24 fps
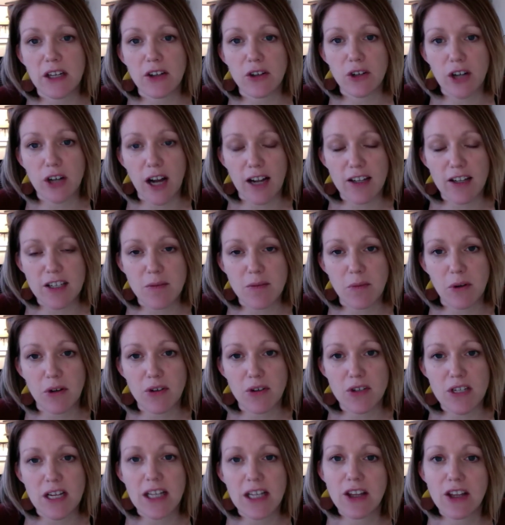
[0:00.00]
customers
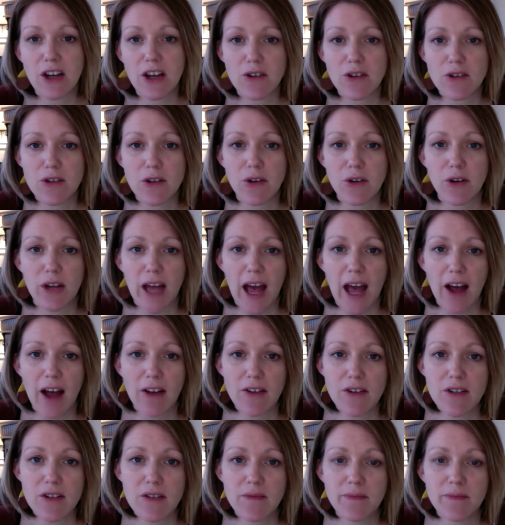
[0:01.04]
in those locales.